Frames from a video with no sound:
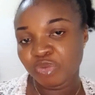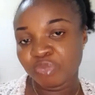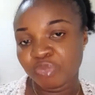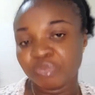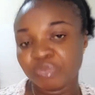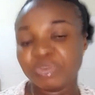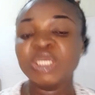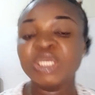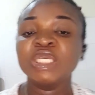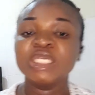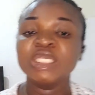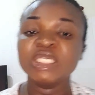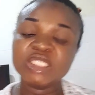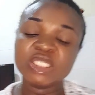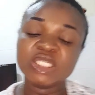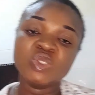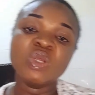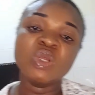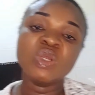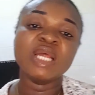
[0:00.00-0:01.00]
it is known
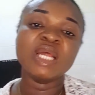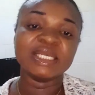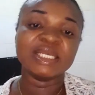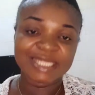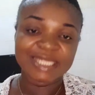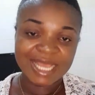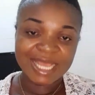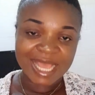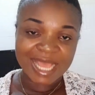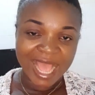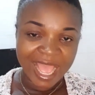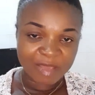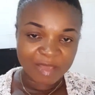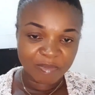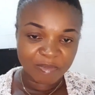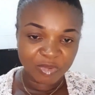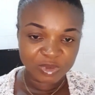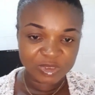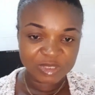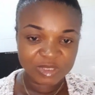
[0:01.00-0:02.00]
as
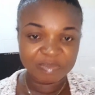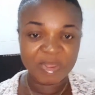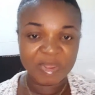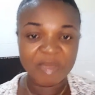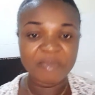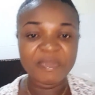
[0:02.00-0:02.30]
hypospermia.